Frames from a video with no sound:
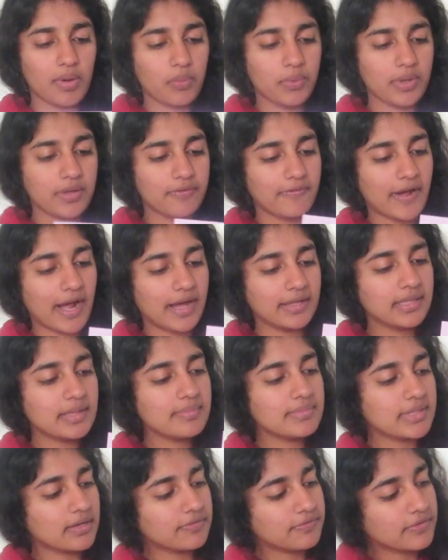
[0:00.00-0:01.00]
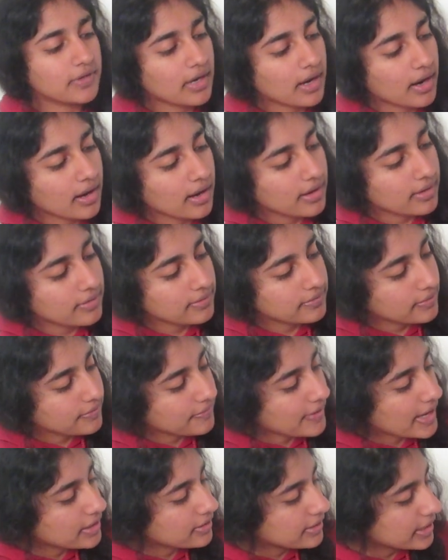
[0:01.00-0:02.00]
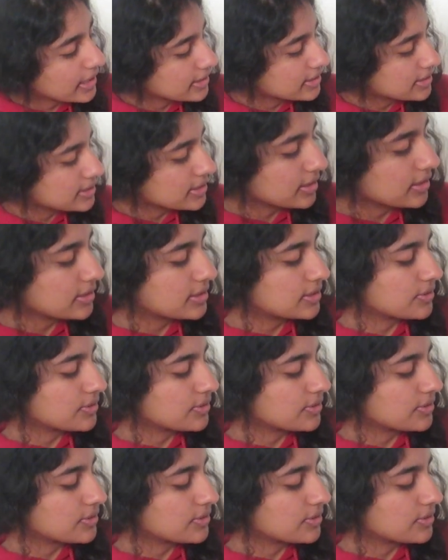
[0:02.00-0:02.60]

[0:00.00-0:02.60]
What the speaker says: we filed them down for our final answer.